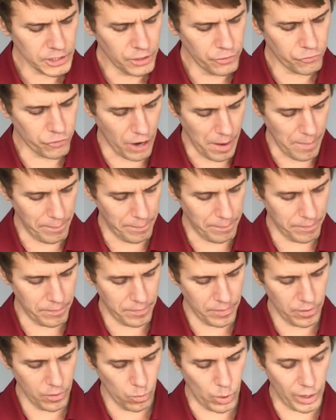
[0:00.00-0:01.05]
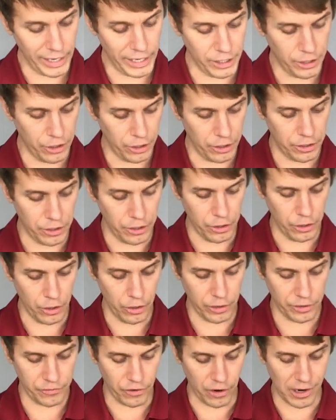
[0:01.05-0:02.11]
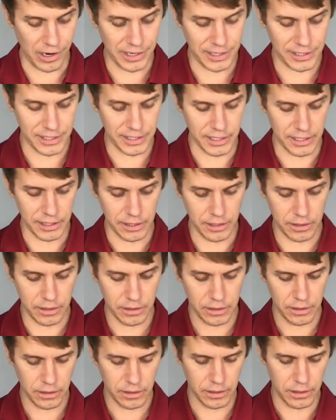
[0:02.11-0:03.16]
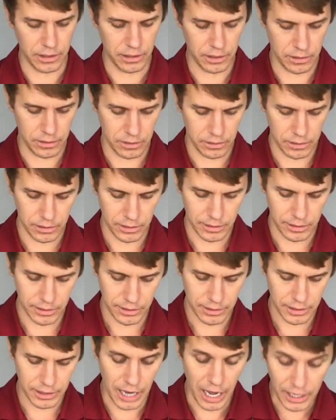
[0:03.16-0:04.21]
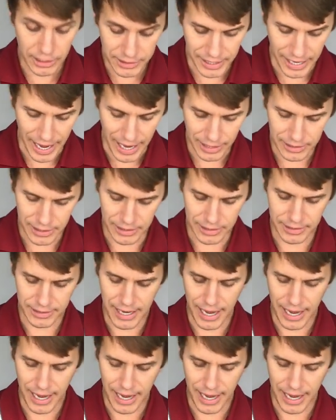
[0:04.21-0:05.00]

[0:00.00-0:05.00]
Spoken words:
from what you need to do as far as the contact and